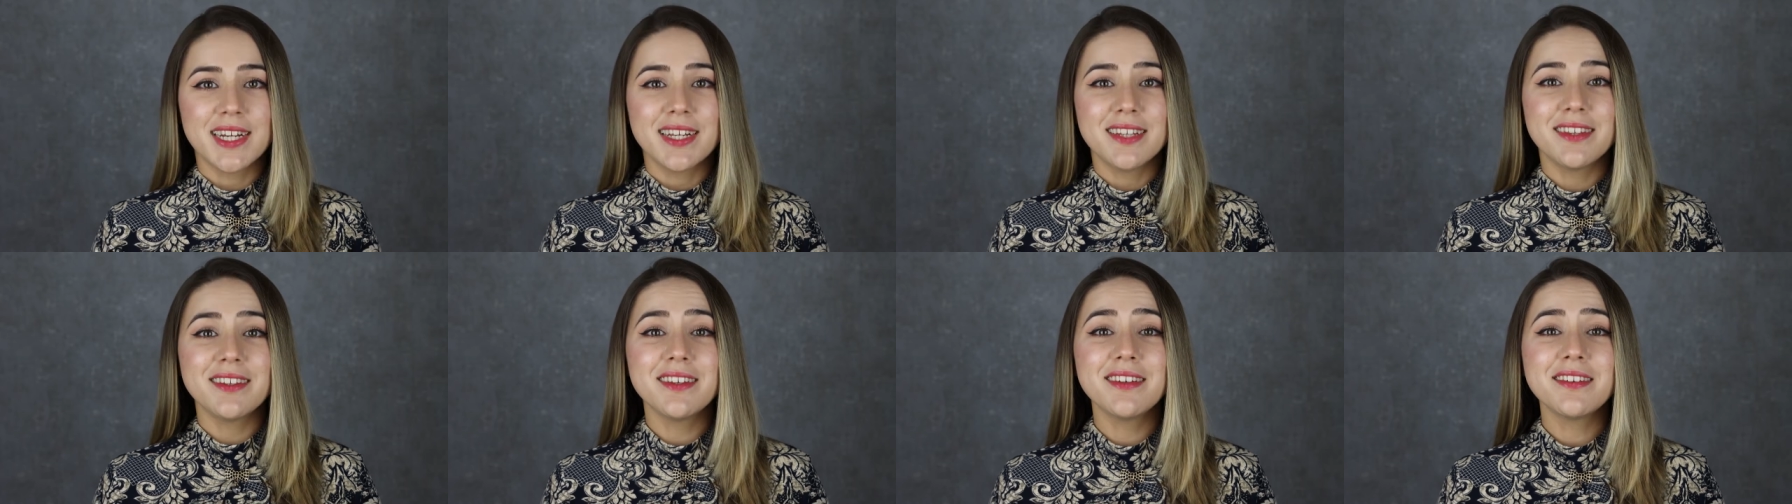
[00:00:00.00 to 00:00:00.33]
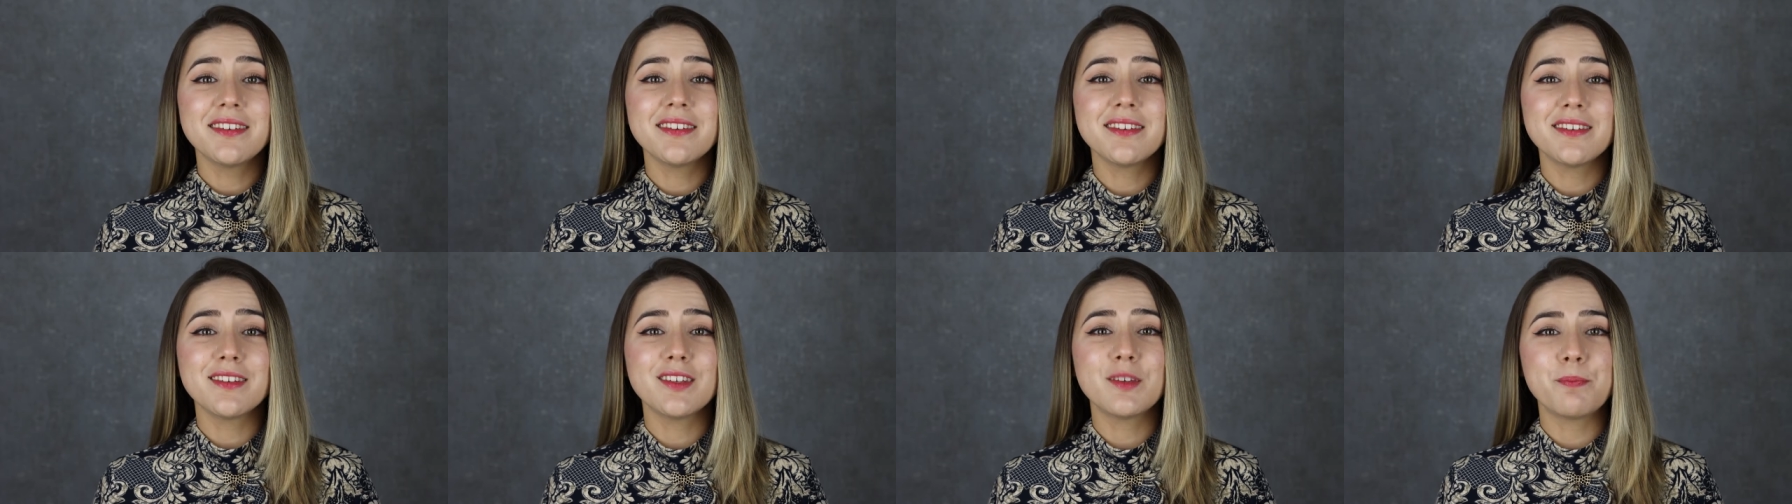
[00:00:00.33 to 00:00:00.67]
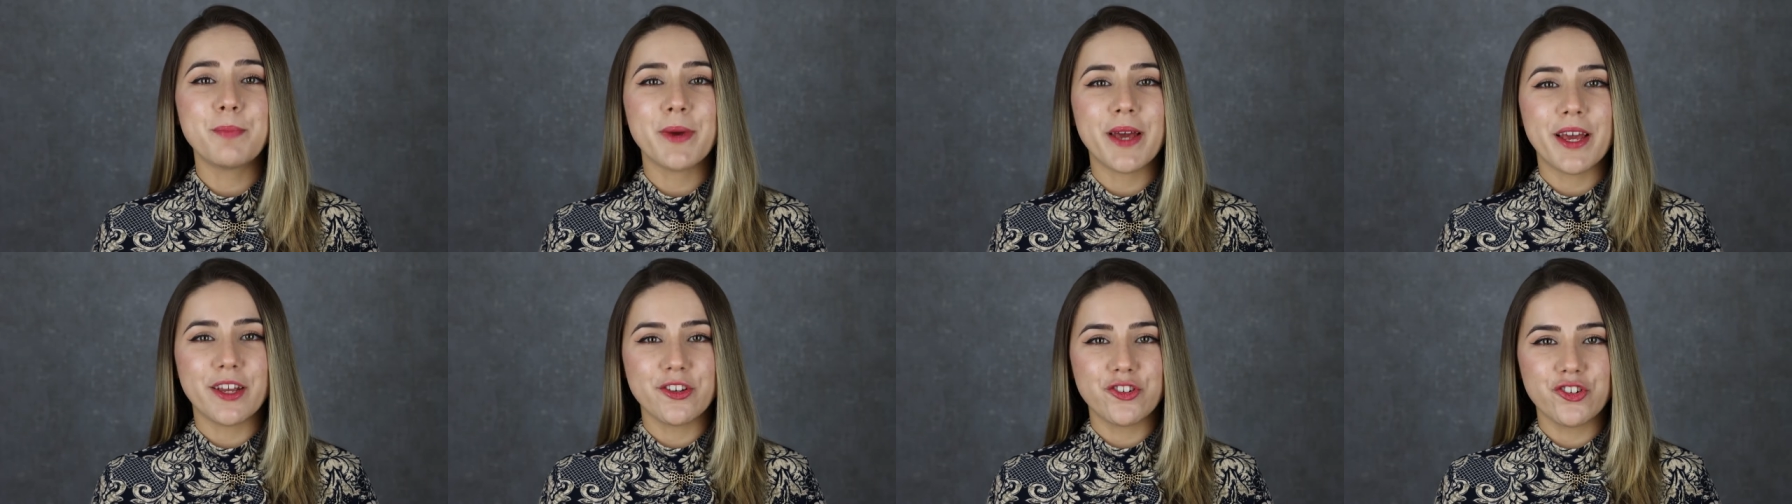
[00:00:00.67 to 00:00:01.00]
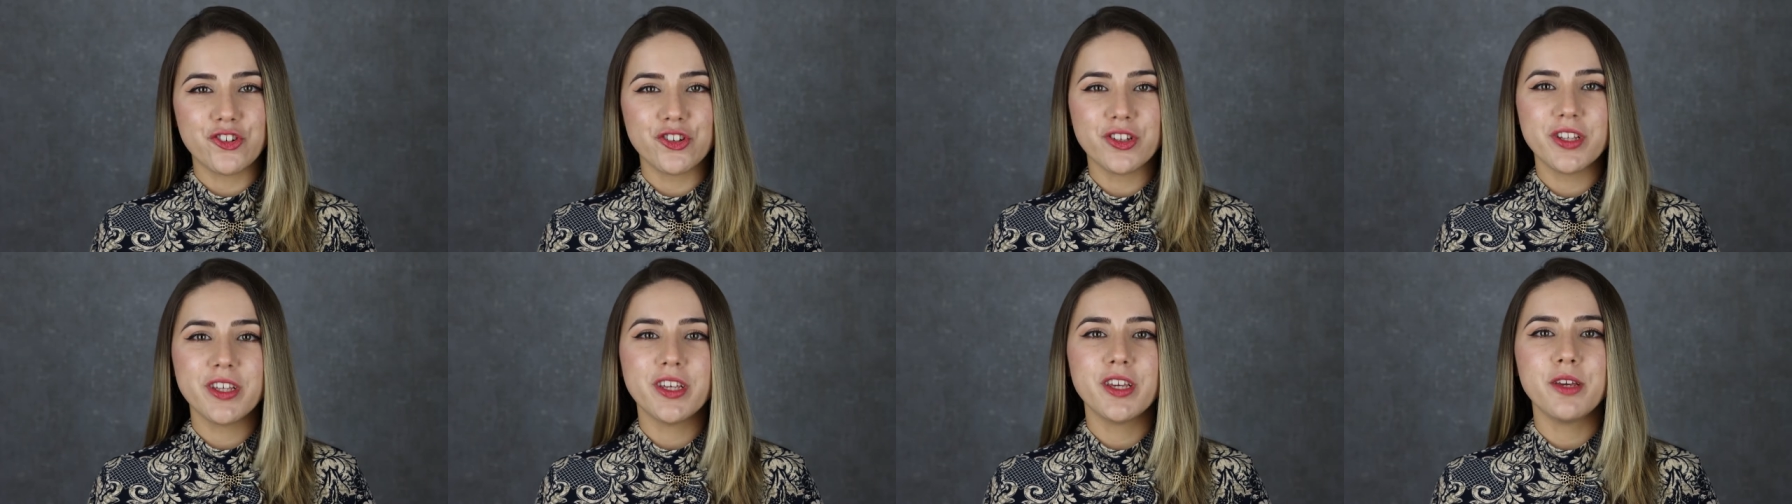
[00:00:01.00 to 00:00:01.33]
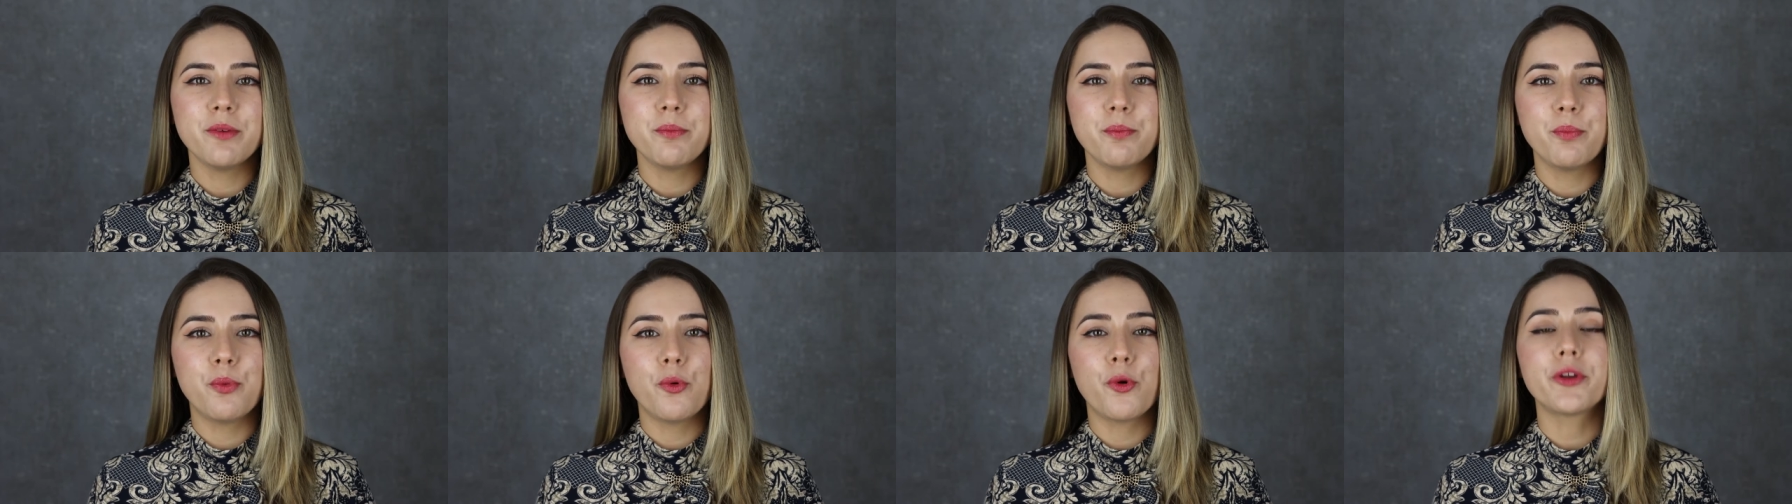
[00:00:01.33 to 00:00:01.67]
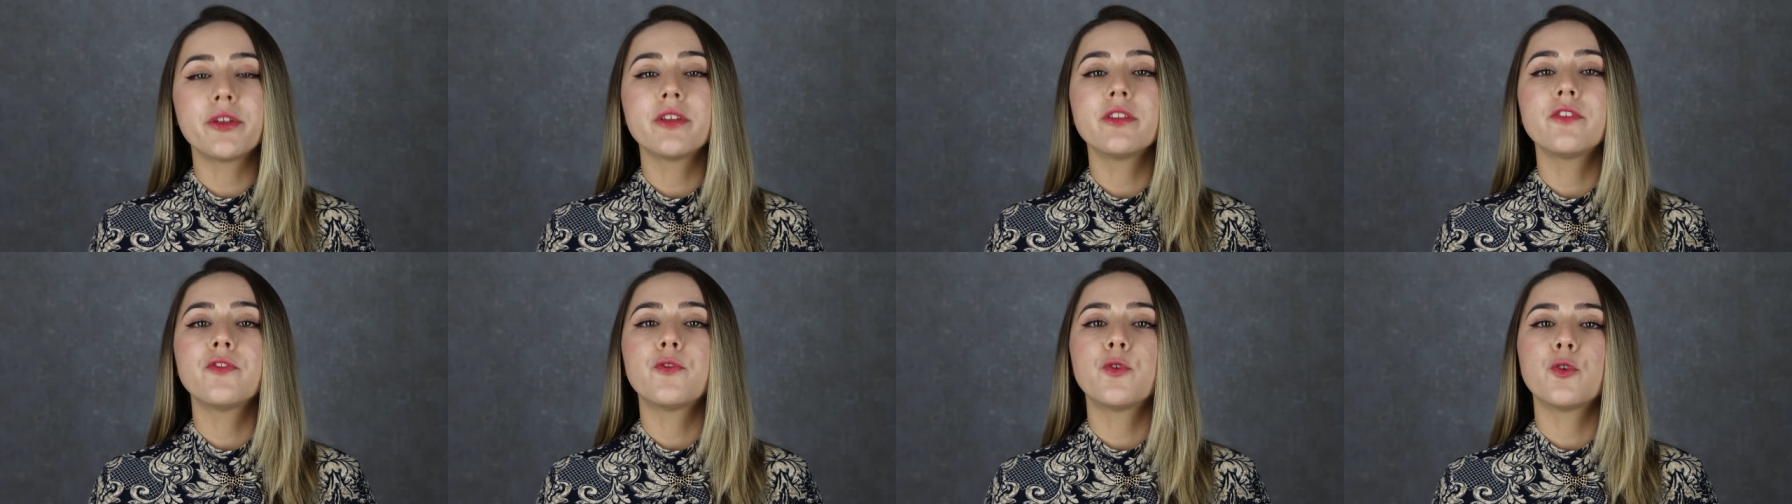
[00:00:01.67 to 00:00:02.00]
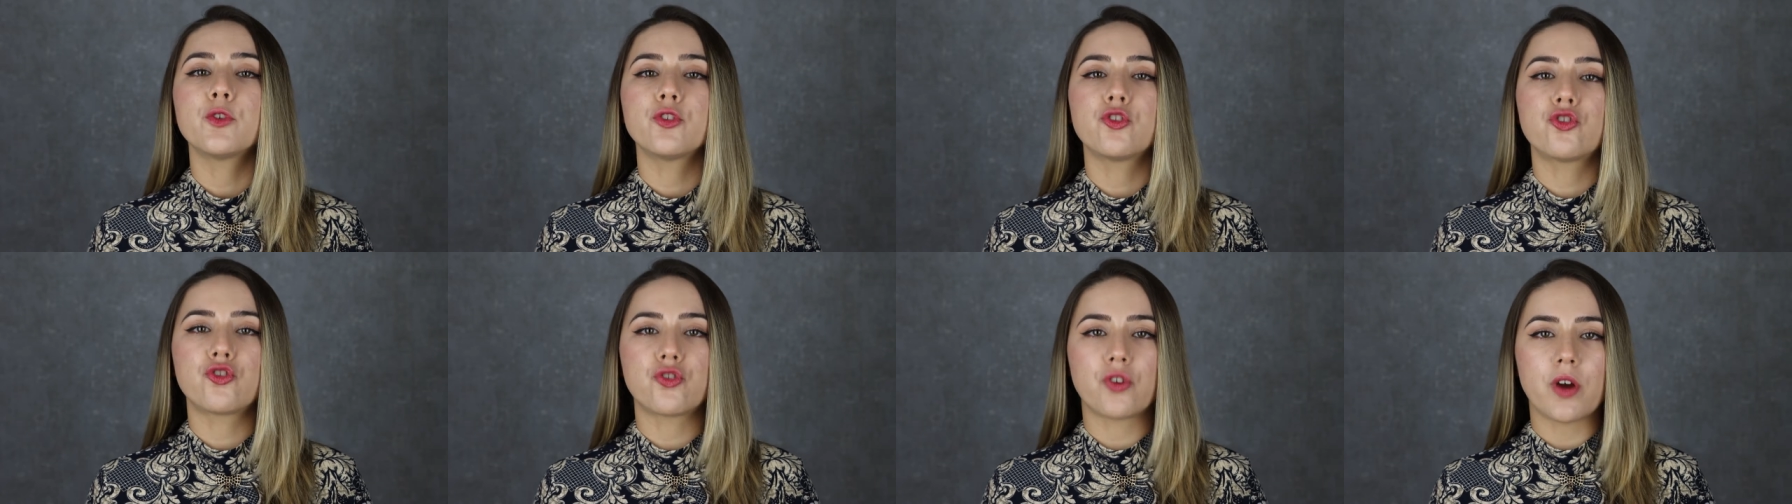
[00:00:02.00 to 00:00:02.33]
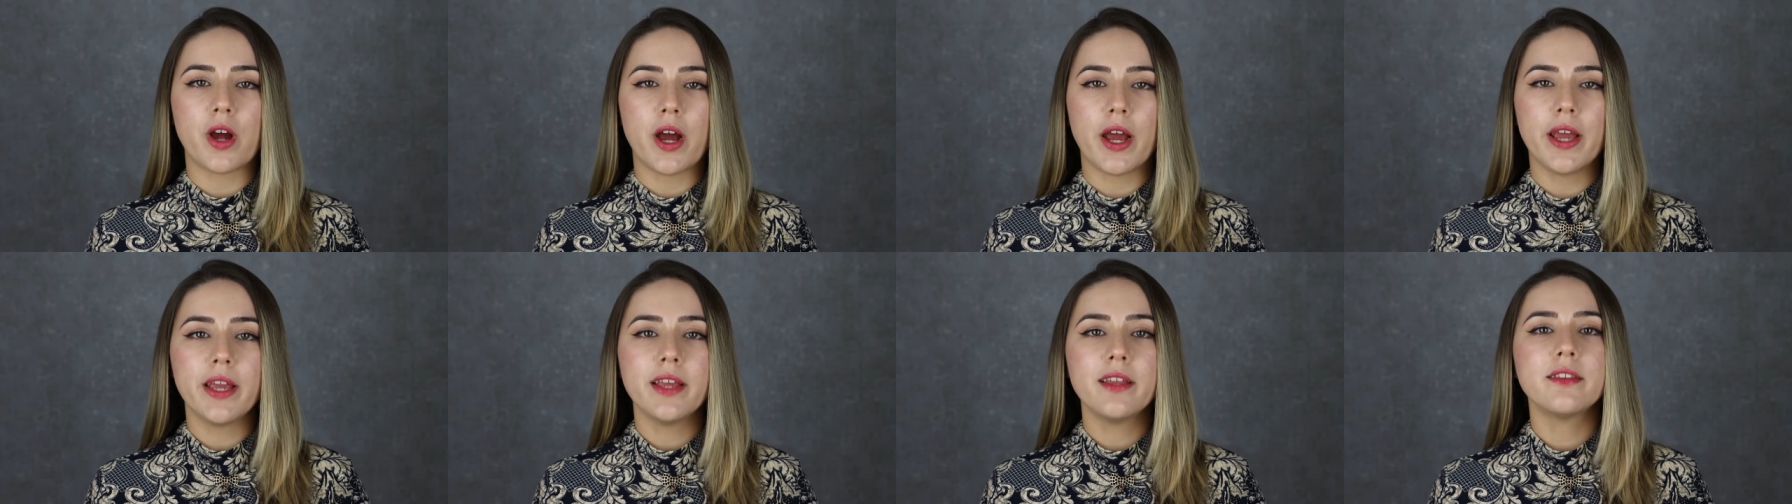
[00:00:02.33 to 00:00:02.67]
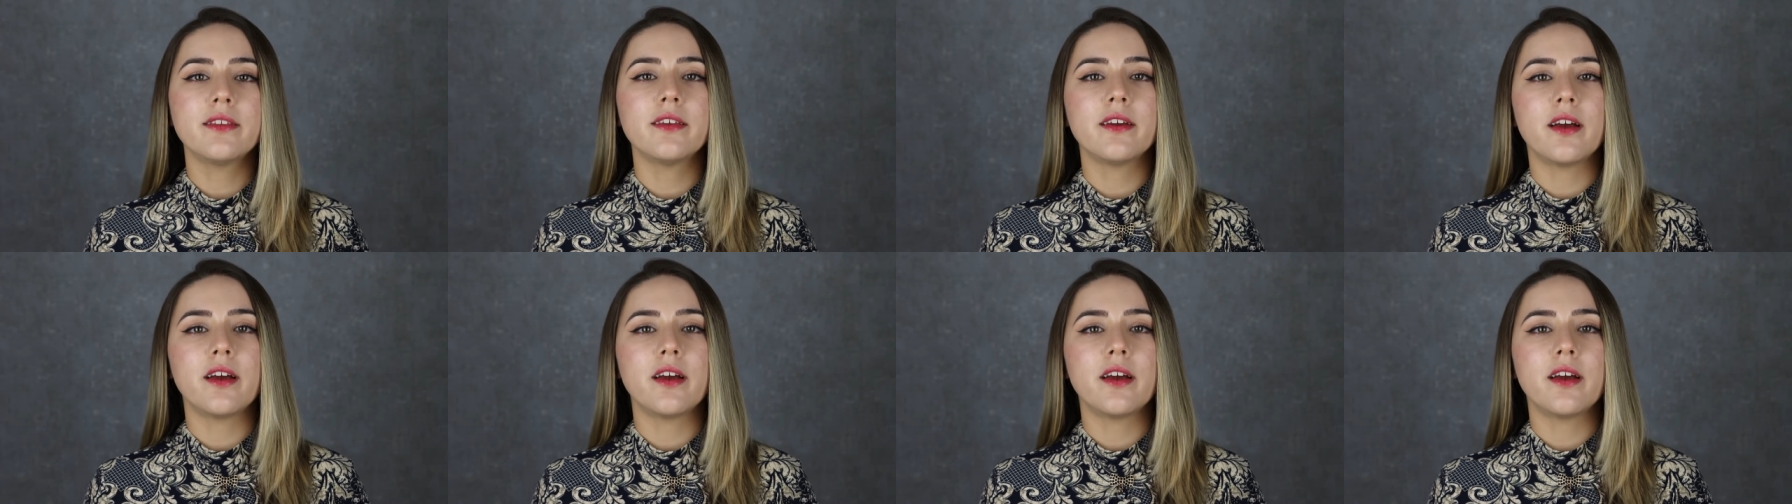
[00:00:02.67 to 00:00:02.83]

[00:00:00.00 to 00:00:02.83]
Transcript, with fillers: This is especially important for dry,